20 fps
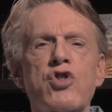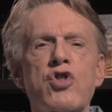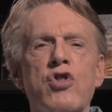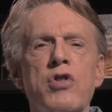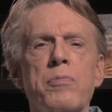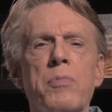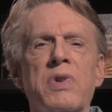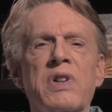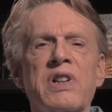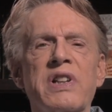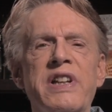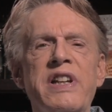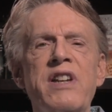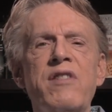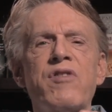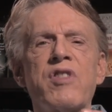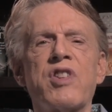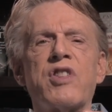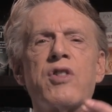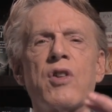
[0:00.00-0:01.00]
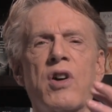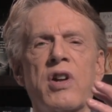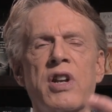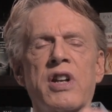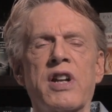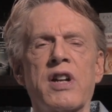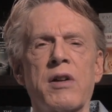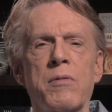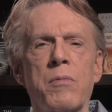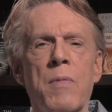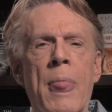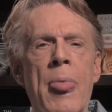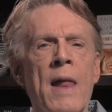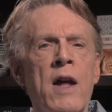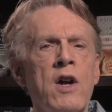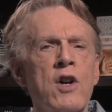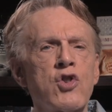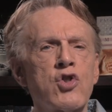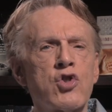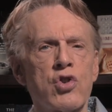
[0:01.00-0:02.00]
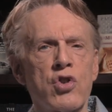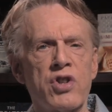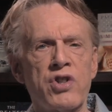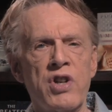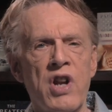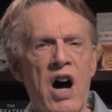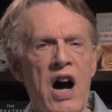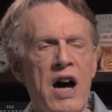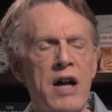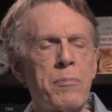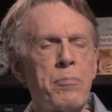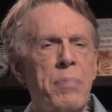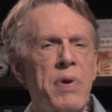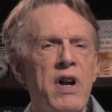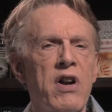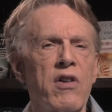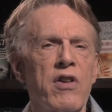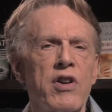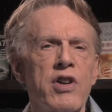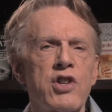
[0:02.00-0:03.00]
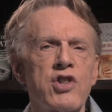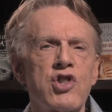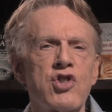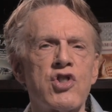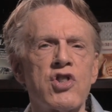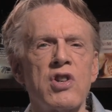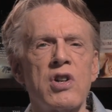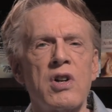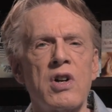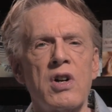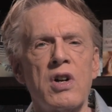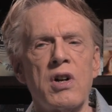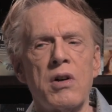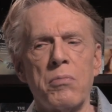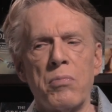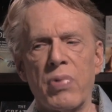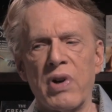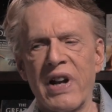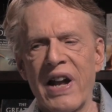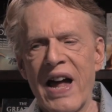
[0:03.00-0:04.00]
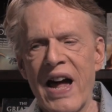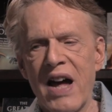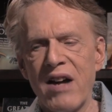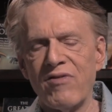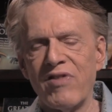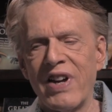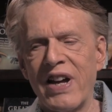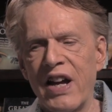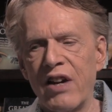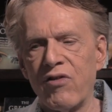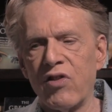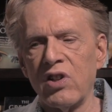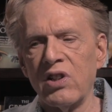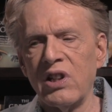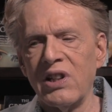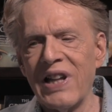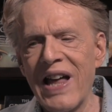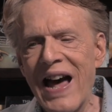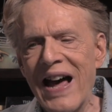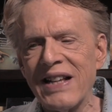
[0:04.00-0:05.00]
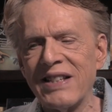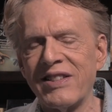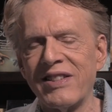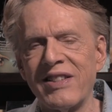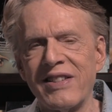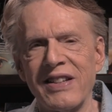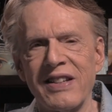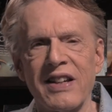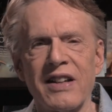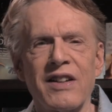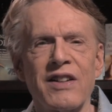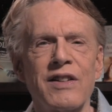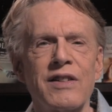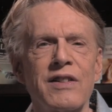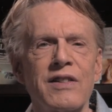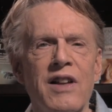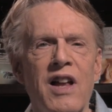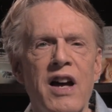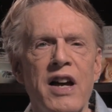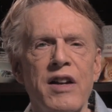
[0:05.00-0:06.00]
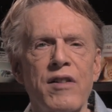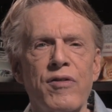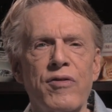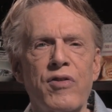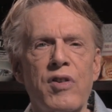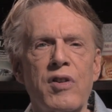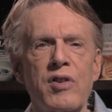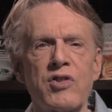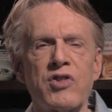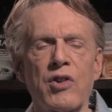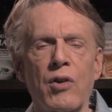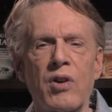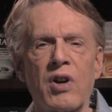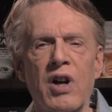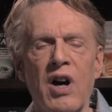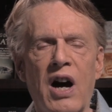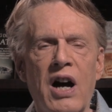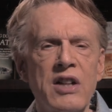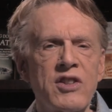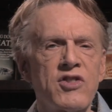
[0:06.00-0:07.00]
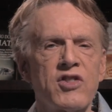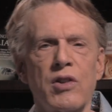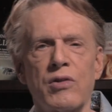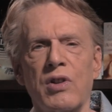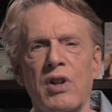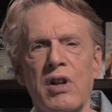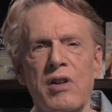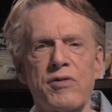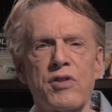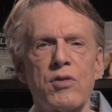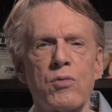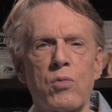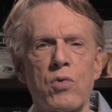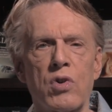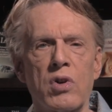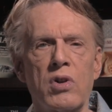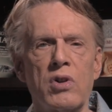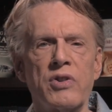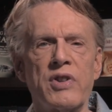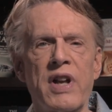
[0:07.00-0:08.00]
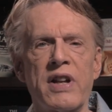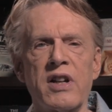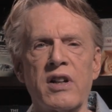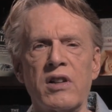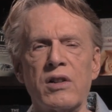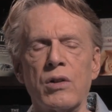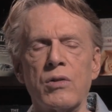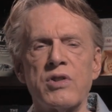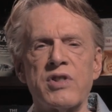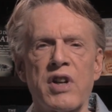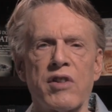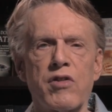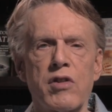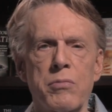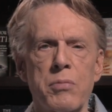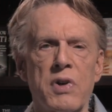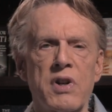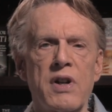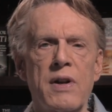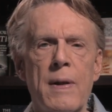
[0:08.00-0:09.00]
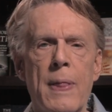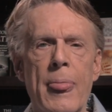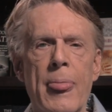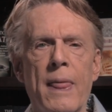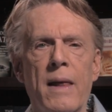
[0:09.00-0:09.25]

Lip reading: should believeth on Him should not perish, but have everlasting life." So God so loved the world, that includes everybody,